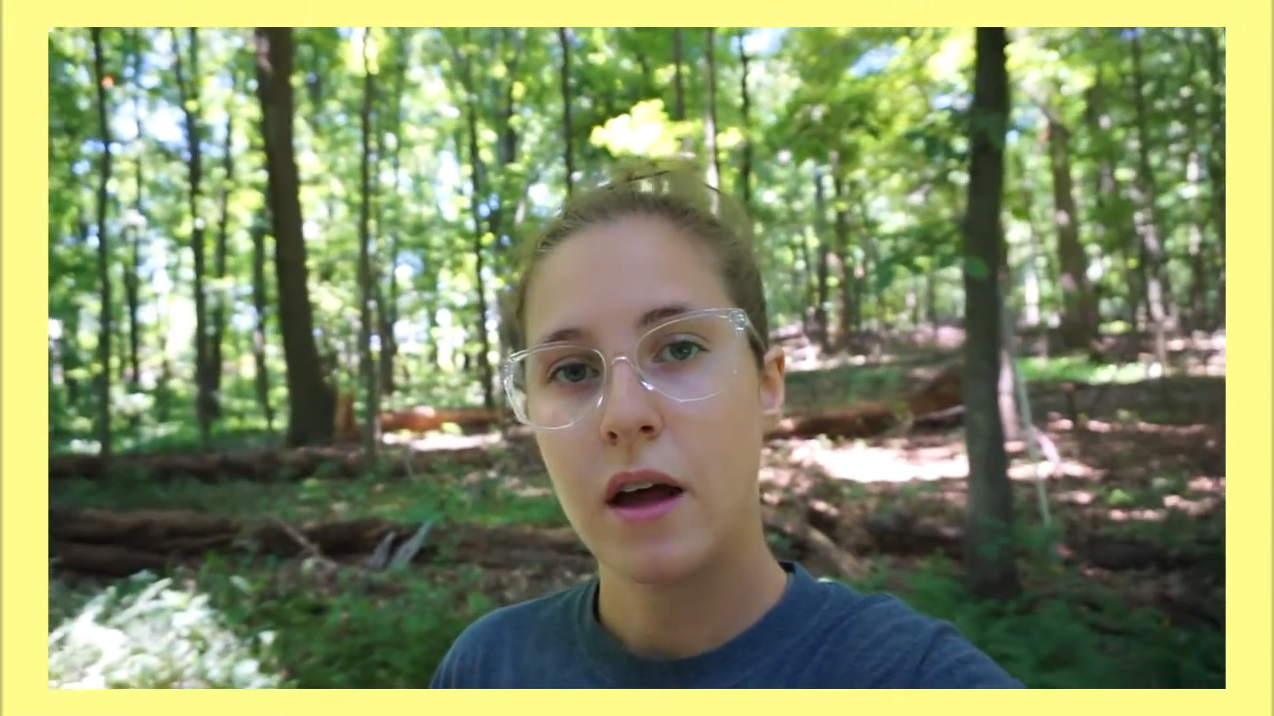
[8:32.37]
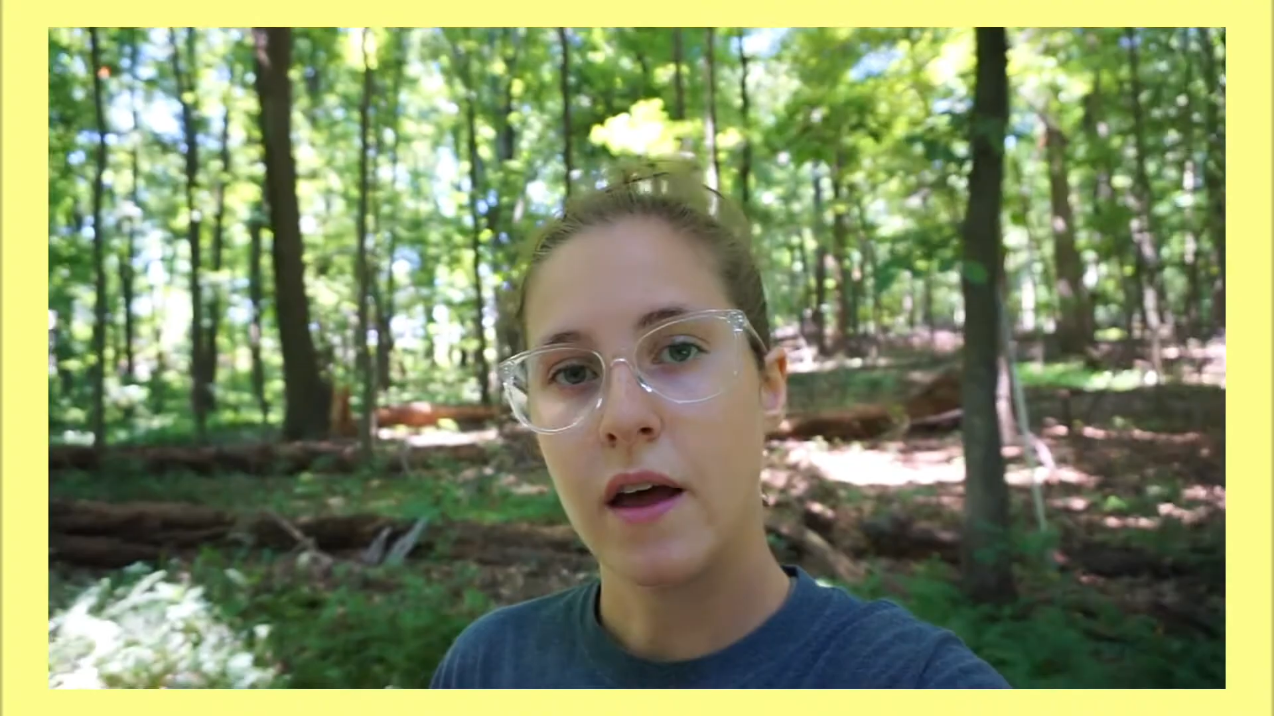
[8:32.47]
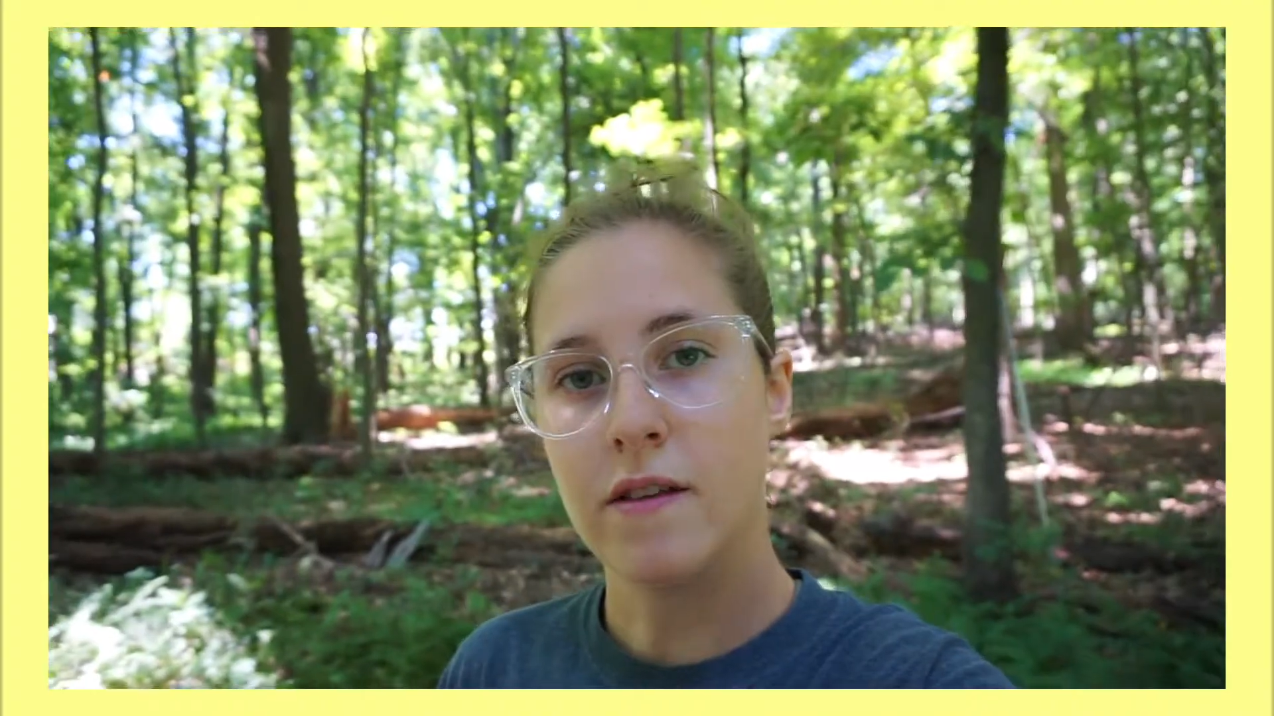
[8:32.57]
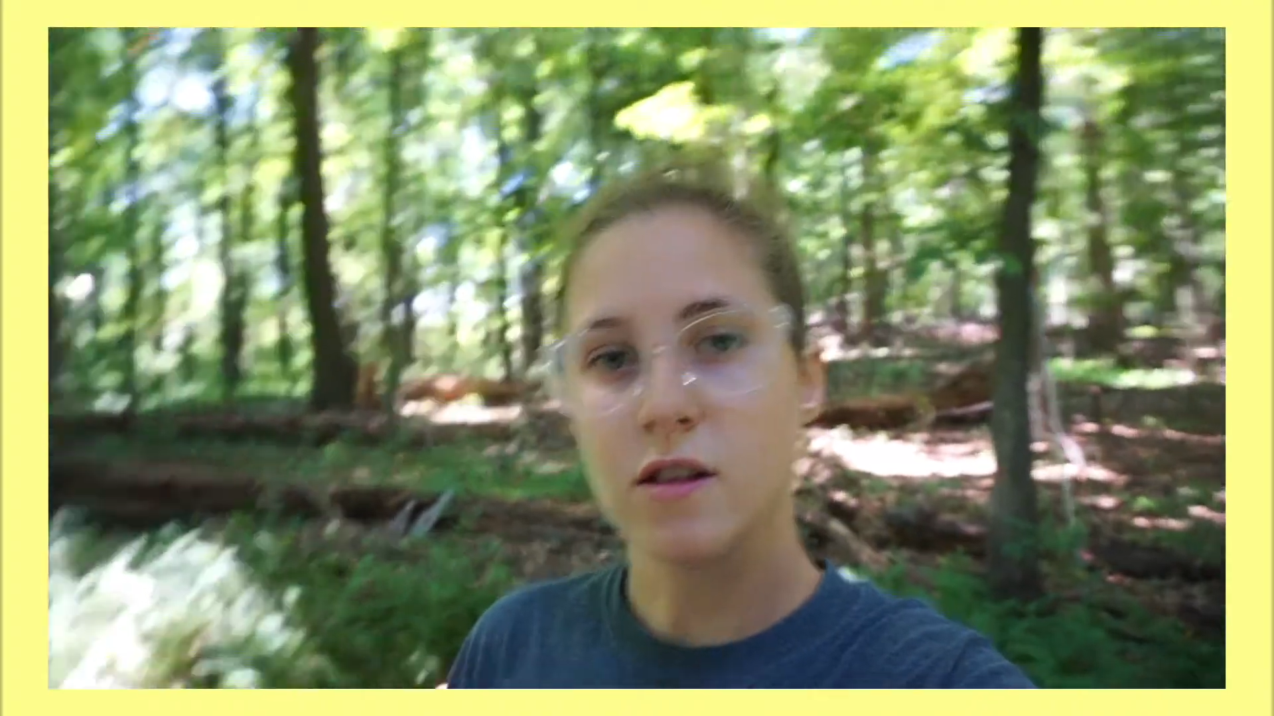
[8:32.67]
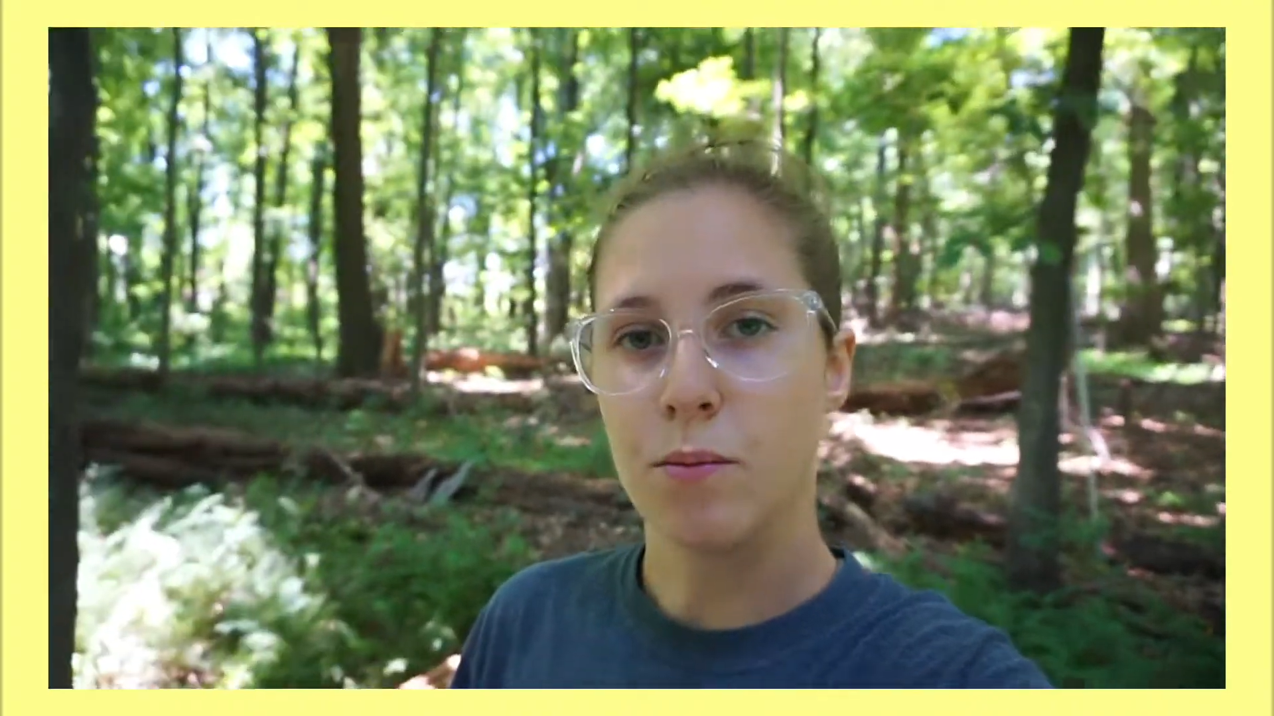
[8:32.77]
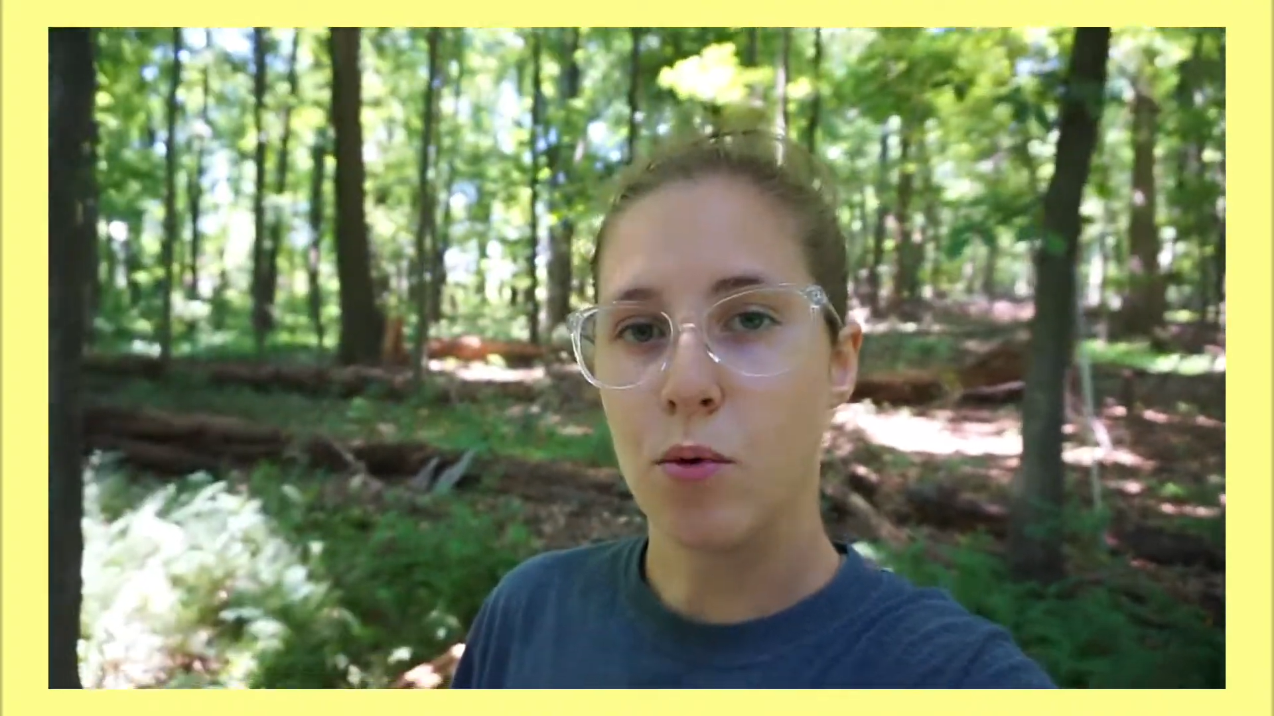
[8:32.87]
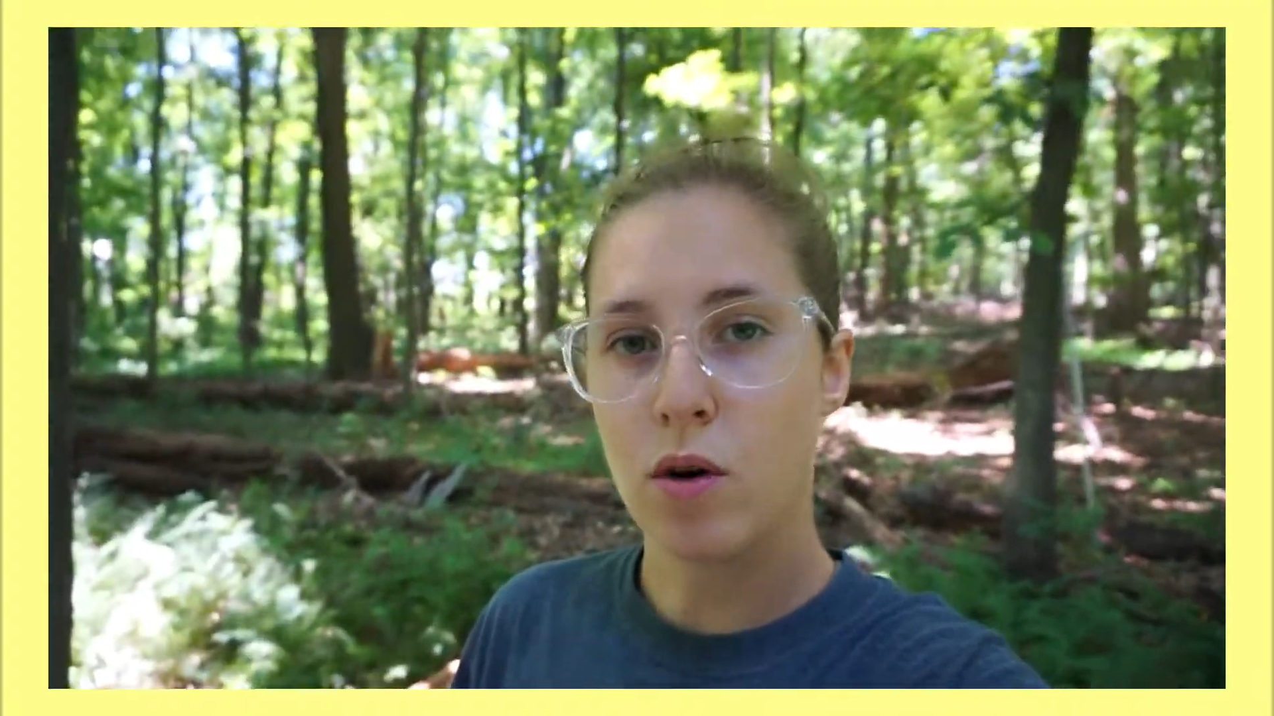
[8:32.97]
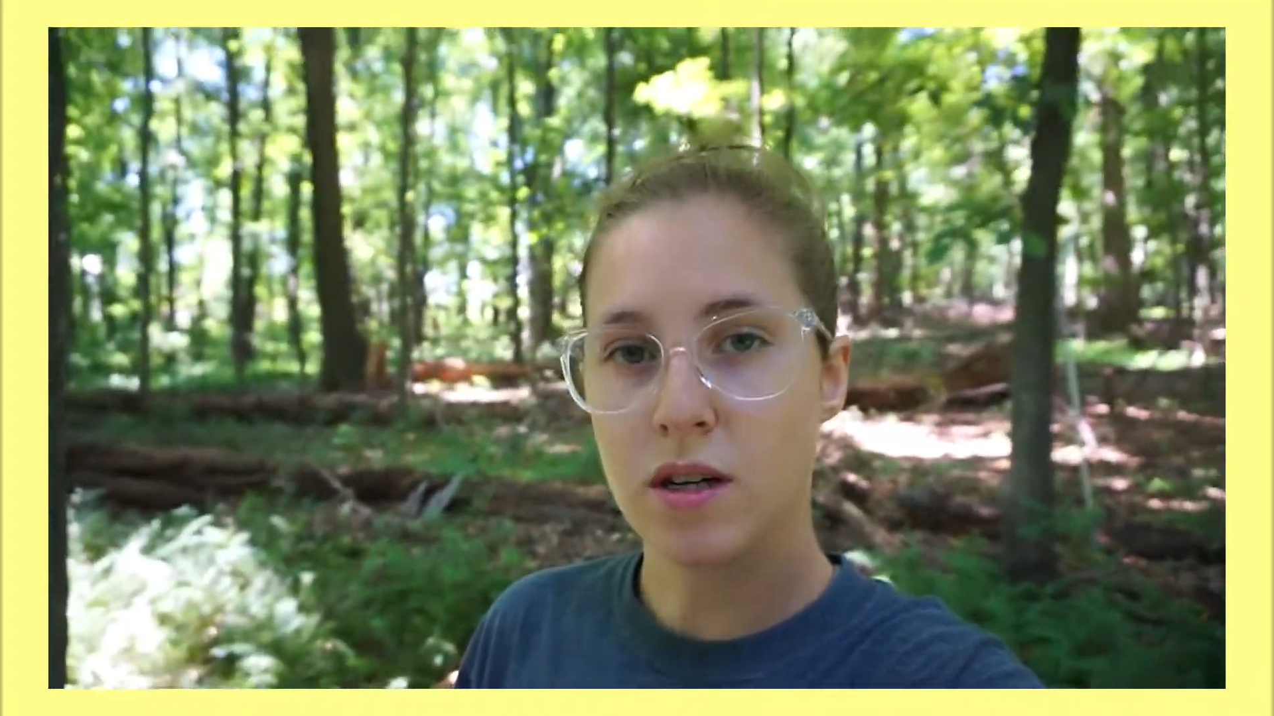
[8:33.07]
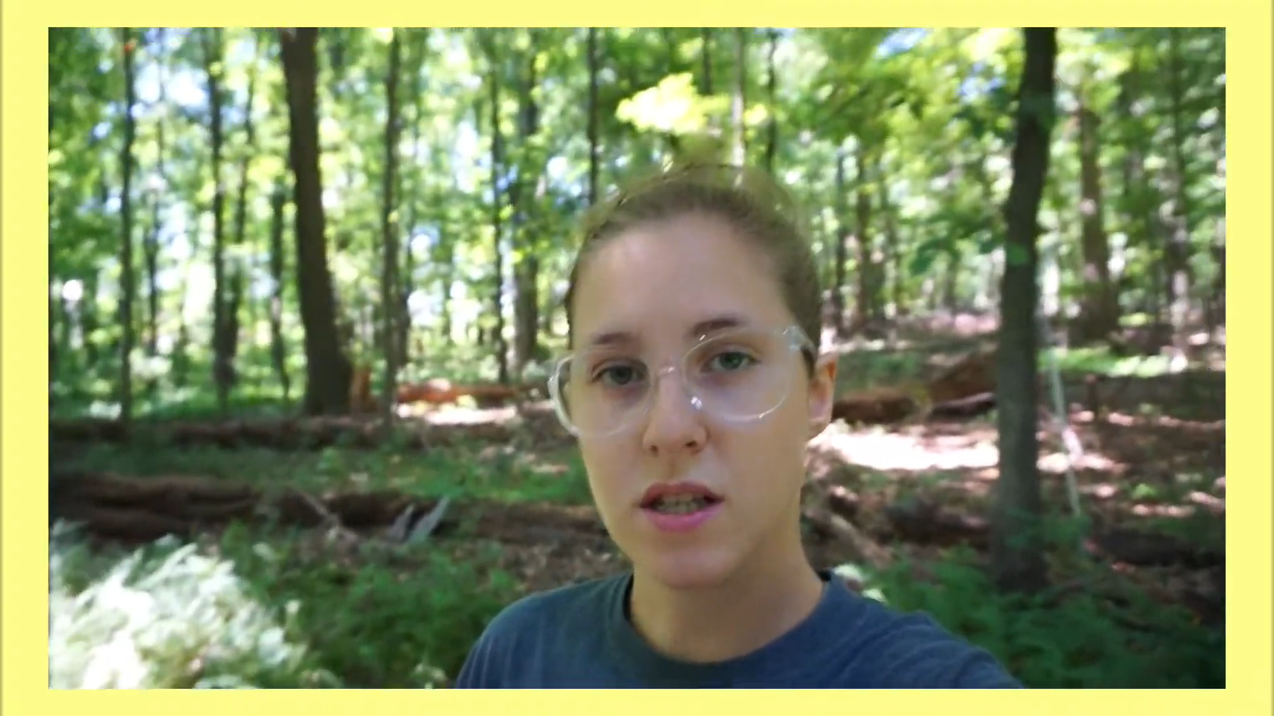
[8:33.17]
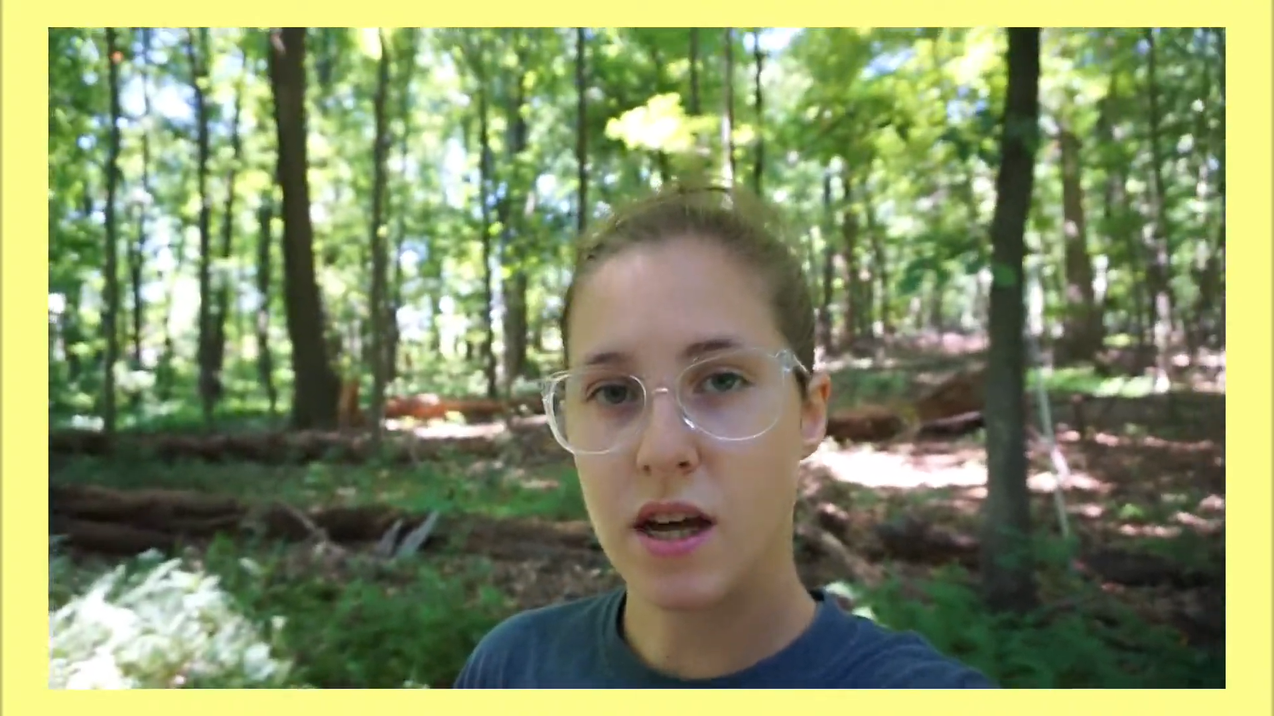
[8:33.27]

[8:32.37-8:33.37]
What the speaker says: and the supports,